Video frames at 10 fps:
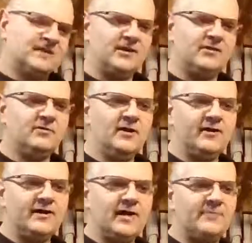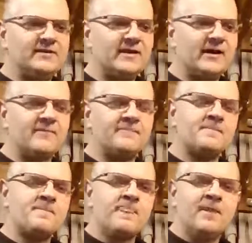you know, can't beat that.
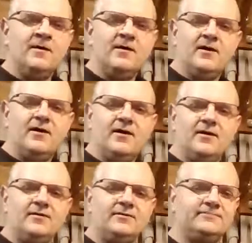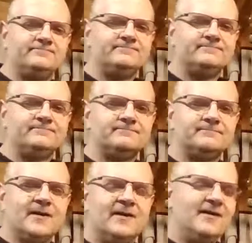Uh,
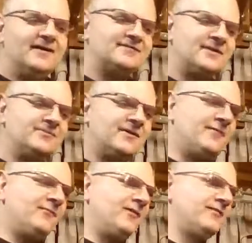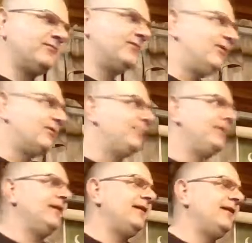now, something I wanted to talk
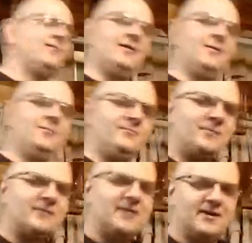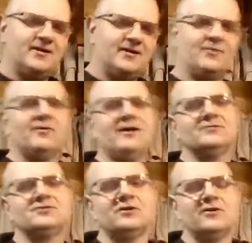about, I'm, I'm kicking it around,
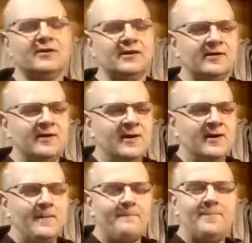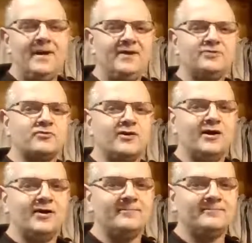starting it
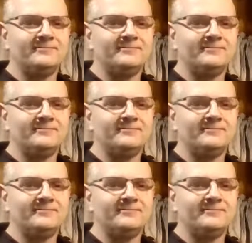Patreon.